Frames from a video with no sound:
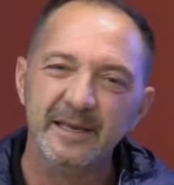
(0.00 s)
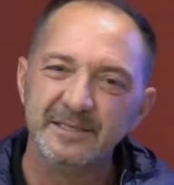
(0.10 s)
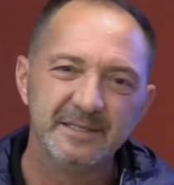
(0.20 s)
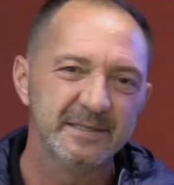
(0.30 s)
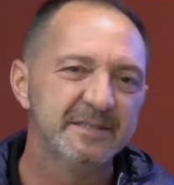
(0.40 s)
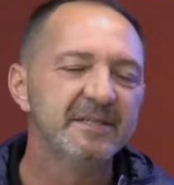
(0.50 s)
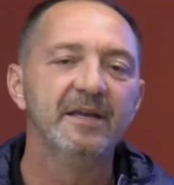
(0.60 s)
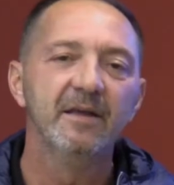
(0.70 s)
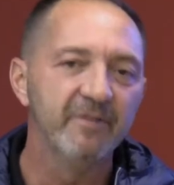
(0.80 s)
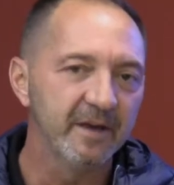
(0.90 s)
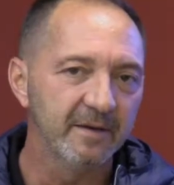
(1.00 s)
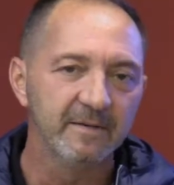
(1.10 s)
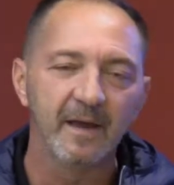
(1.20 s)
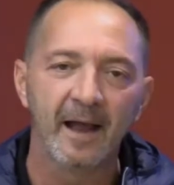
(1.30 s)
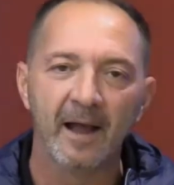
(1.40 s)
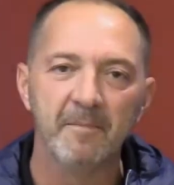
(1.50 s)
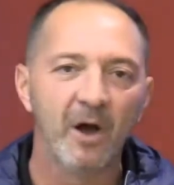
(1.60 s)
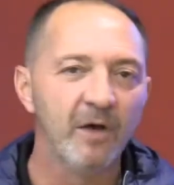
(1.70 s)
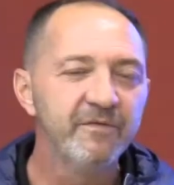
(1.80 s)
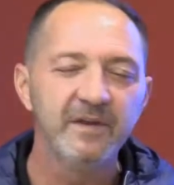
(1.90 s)
is significant.
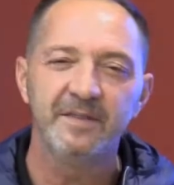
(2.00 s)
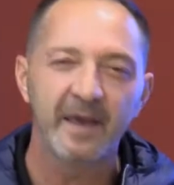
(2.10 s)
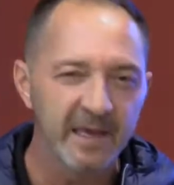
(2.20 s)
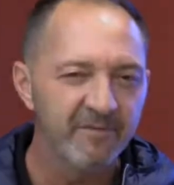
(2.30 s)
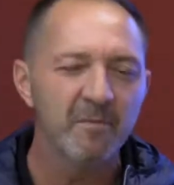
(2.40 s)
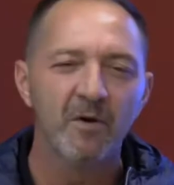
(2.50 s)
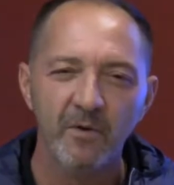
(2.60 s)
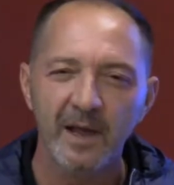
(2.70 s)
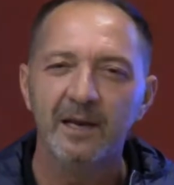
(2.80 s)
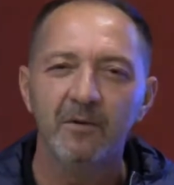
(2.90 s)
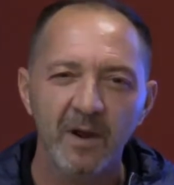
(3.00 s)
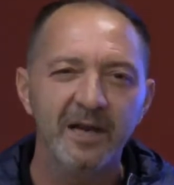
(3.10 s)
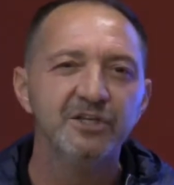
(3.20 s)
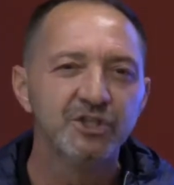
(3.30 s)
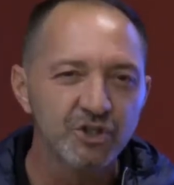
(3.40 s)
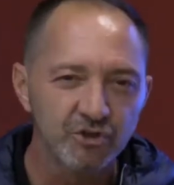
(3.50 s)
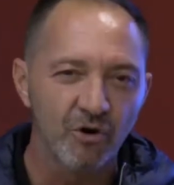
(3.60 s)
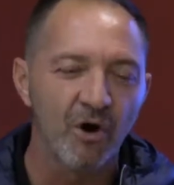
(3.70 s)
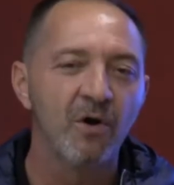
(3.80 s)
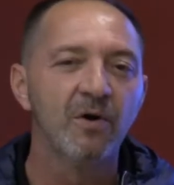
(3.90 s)
Um, hopefully, they give him a really, really
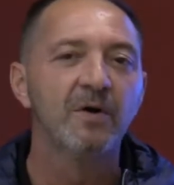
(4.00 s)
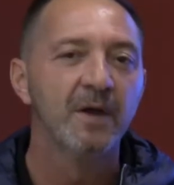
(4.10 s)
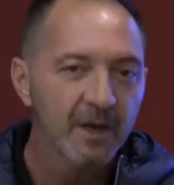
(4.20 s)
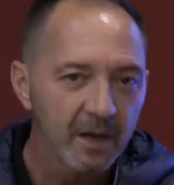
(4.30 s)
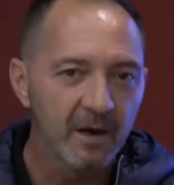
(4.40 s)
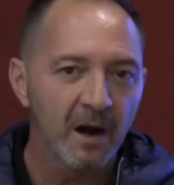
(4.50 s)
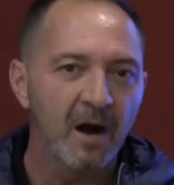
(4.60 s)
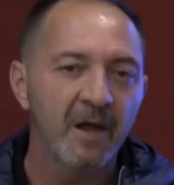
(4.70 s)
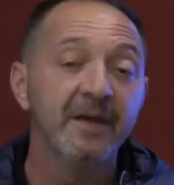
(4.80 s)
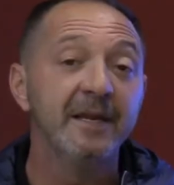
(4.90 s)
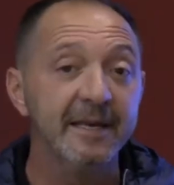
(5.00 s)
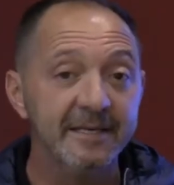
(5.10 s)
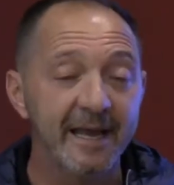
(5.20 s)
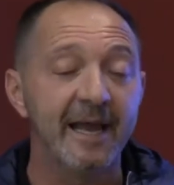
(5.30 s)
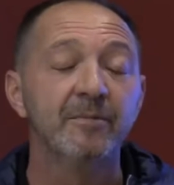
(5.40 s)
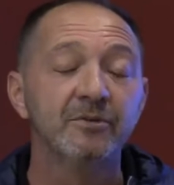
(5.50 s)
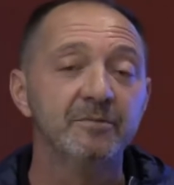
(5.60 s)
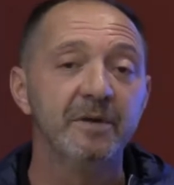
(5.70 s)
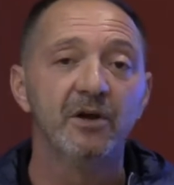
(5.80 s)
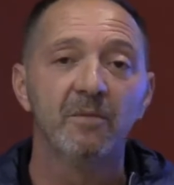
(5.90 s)
strong car that he's able
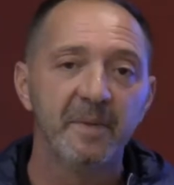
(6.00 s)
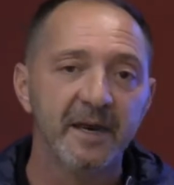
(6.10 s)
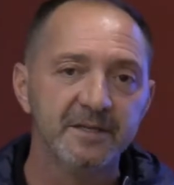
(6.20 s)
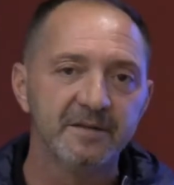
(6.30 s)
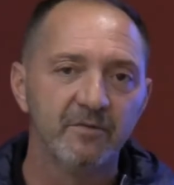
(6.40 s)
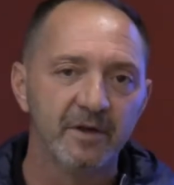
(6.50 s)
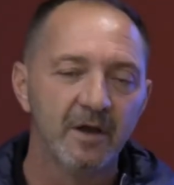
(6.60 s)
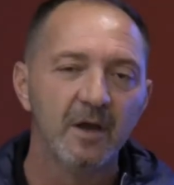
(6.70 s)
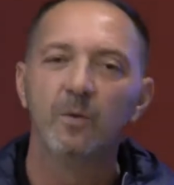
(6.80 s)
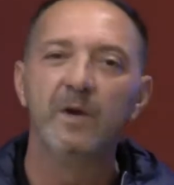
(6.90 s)
to be competitive with.